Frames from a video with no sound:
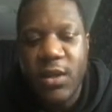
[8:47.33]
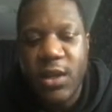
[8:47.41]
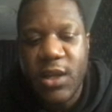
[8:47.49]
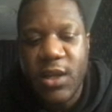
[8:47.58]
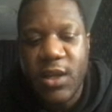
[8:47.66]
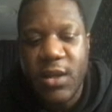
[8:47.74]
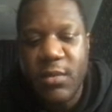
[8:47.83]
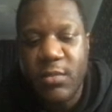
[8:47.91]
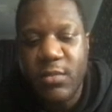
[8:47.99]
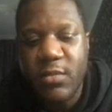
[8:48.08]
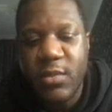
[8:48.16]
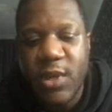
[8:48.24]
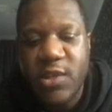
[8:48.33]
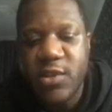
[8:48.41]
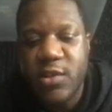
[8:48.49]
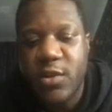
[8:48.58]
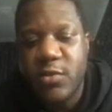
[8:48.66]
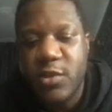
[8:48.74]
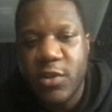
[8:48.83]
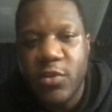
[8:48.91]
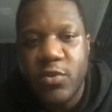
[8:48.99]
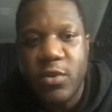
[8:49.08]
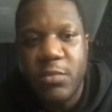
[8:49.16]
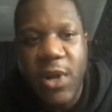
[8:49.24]
um, let's just go to
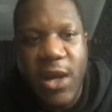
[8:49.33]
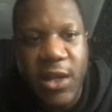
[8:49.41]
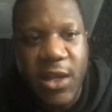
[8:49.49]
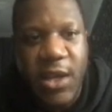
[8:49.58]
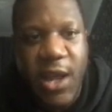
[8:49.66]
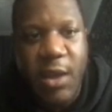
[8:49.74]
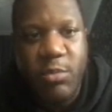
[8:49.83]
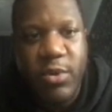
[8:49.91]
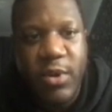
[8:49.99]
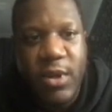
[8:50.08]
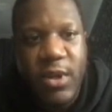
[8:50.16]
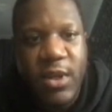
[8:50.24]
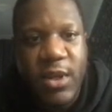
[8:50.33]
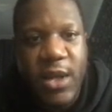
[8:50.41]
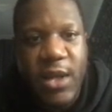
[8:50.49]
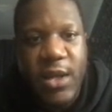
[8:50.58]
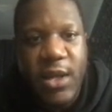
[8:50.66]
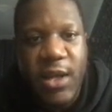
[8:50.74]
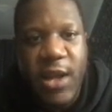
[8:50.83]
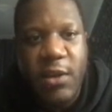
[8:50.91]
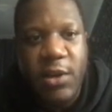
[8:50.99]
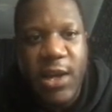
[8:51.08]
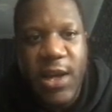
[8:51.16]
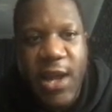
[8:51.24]
CoinMarketCap and uh,
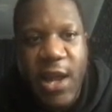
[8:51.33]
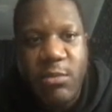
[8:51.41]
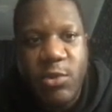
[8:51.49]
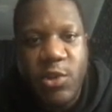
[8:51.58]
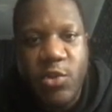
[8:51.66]
calculate how much